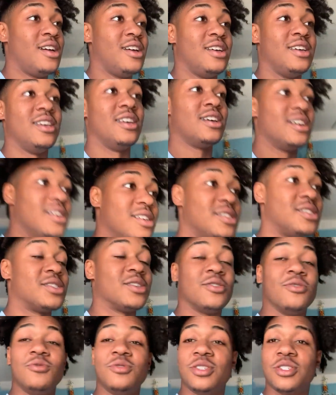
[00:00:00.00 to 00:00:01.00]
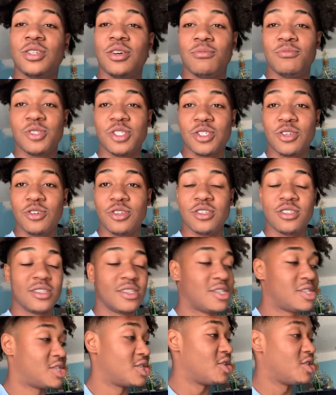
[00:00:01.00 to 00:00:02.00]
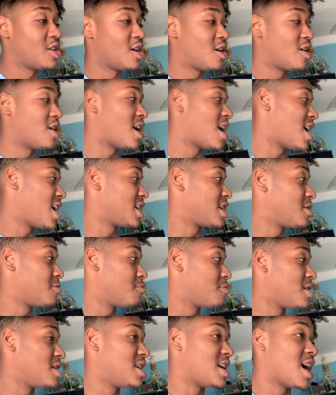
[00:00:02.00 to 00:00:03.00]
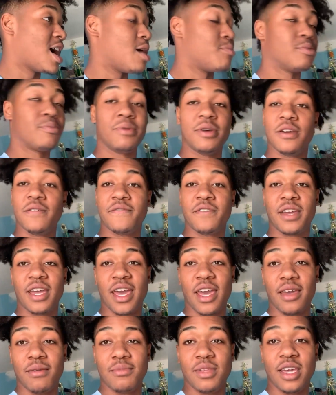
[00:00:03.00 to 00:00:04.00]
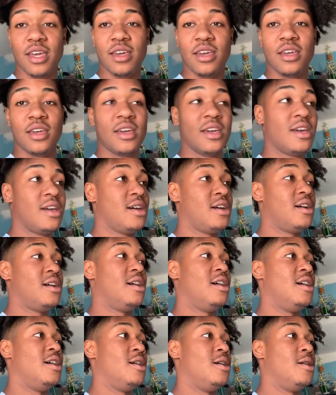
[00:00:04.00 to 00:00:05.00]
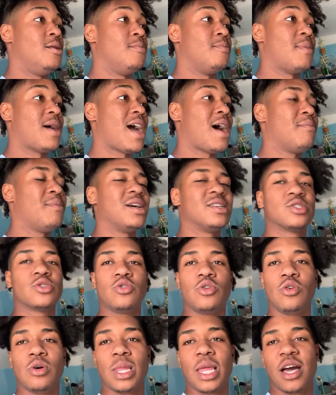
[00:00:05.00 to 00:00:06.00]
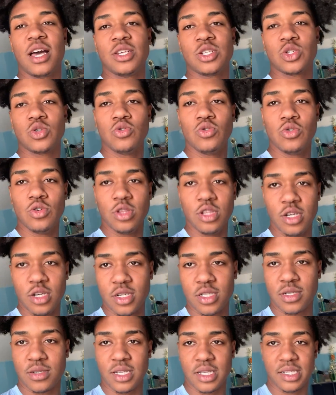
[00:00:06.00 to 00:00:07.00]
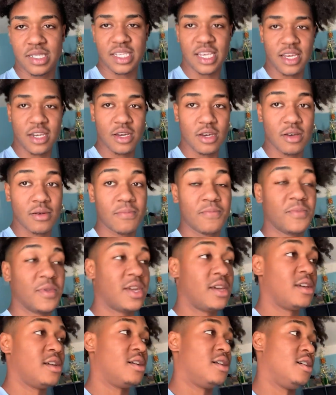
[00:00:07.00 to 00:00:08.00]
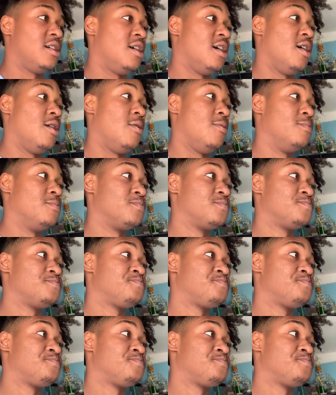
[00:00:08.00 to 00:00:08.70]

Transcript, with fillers: yeah, so just I'm just gonna show y'all how I get ready, how I prepare for game day, um, how my online school looks, the setup, um,